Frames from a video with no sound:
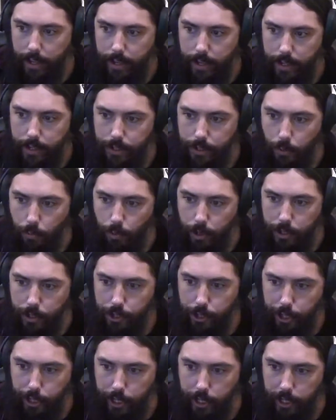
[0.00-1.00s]
So once
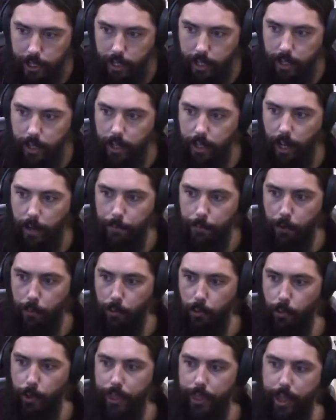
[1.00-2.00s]
you're
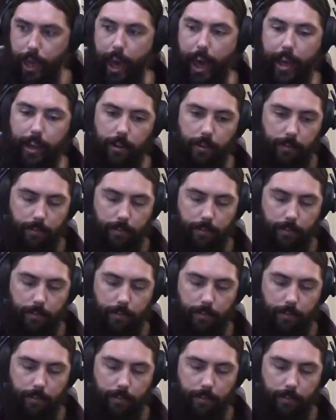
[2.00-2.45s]
comfortable with that,